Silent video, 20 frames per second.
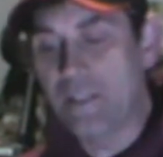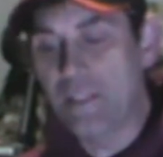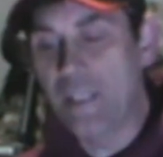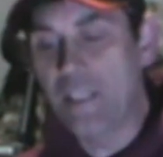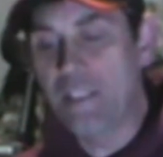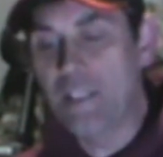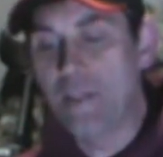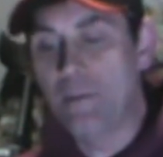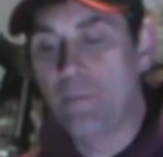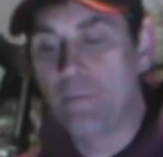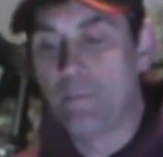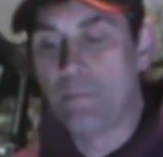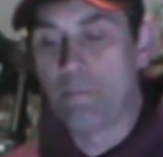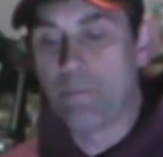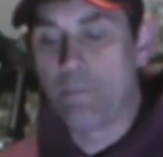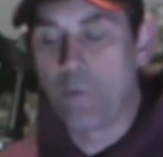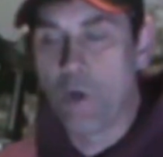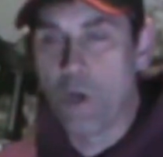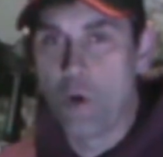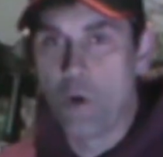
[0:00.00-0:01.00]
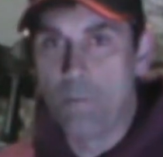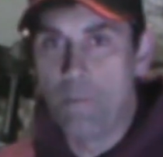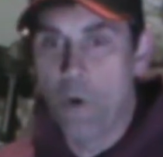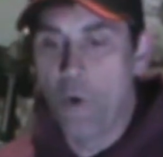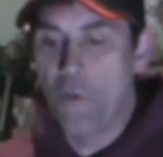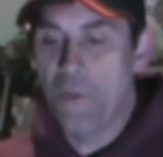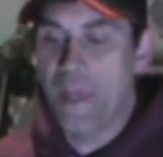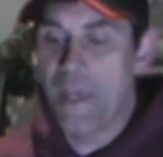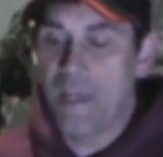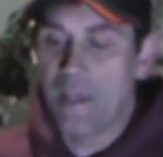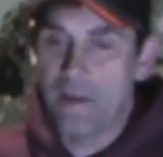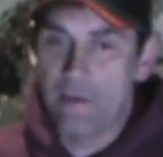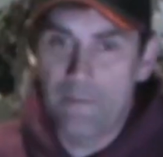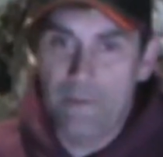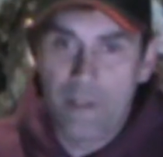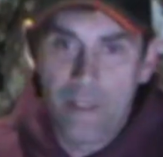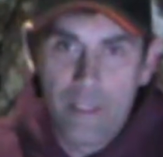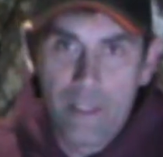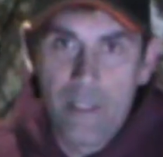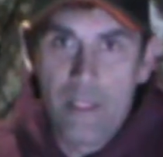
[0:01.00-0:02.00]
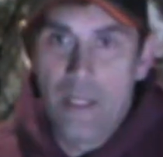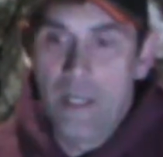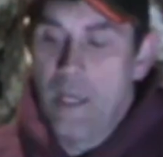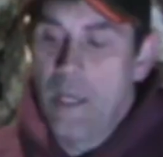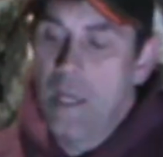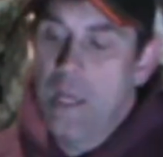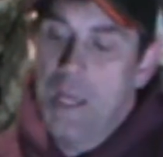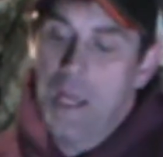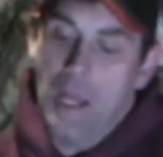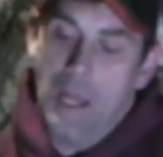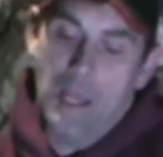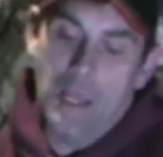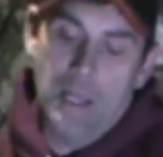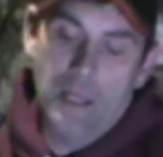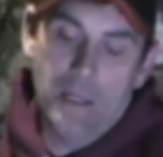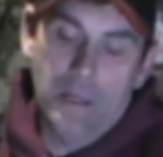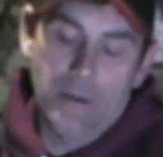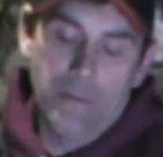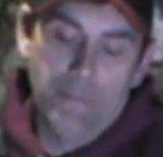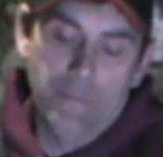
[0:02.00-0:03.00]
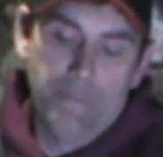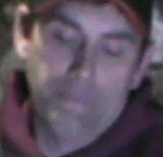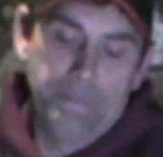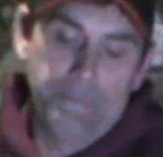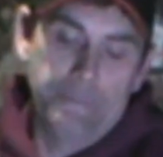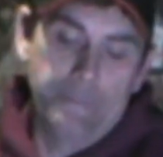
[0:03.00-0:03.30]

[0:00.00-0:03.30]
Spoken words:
and the AT Pro both have iron